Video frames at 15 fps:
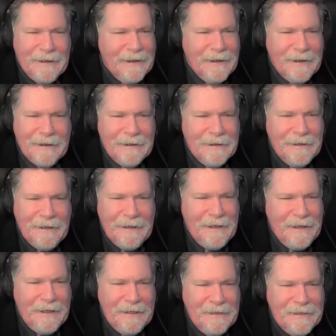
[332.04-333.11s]
uh,
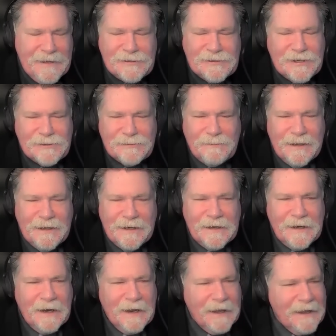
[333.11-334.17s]
this has
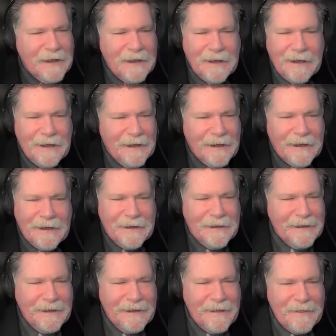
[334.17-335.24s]
been
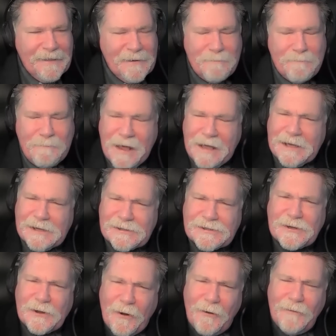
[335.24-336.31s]
the
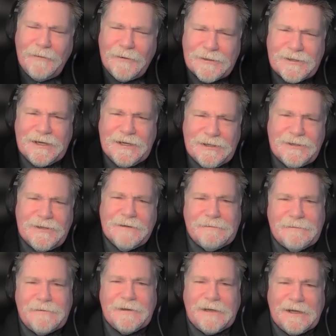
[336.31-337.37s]
biggest overseas
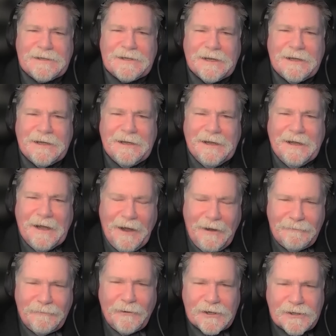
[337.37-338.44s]
defeat
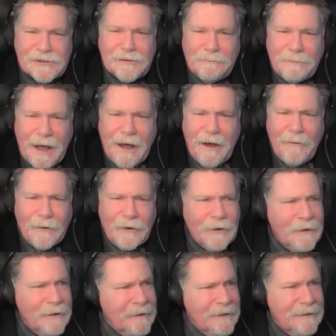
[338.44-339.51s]
of Russian power
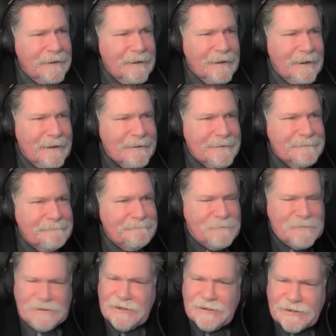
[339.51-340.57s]

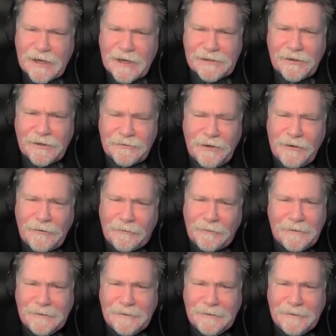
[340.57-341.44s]
since I don't know.